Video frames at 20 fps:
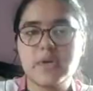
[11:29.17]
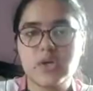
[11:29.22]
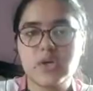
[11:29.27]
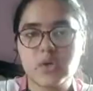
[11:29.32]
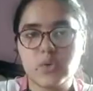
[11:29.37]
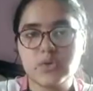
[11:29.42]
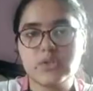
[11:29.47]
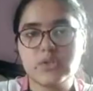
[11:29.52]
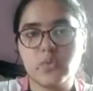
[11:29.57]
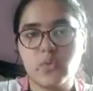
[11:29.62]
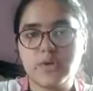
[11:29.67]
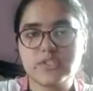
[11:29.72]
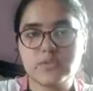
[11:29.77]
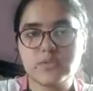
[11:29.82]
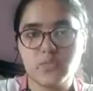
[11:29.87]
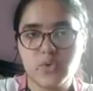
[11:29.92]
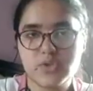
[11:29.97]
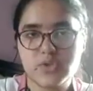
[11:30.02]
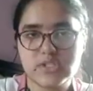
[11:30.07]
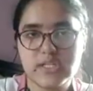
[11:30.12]
growth was
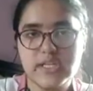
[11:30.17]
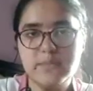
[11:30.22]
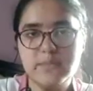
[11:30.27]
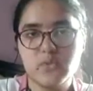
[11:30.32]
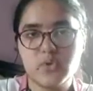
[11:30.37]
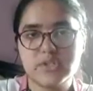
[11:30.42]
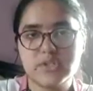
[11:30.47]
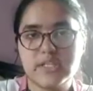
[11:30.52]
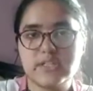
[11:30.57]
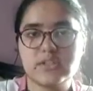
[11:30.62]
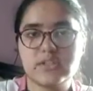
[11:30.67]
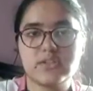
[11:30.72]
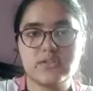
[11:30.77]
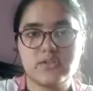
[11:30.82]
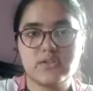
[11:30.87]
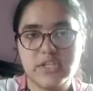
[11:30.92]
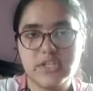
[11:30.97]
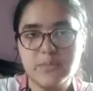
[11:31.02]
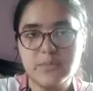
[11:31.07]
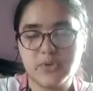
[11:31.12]
mostly more than
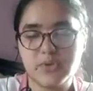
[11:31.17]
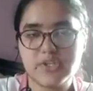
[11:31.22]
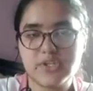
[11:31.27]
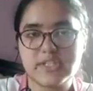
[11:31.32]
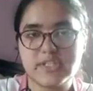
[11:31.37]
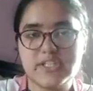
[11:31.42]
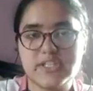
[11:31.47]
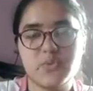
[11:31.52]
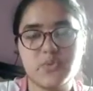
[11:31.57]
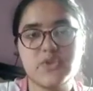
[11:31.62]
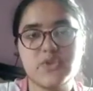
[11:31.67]
3%,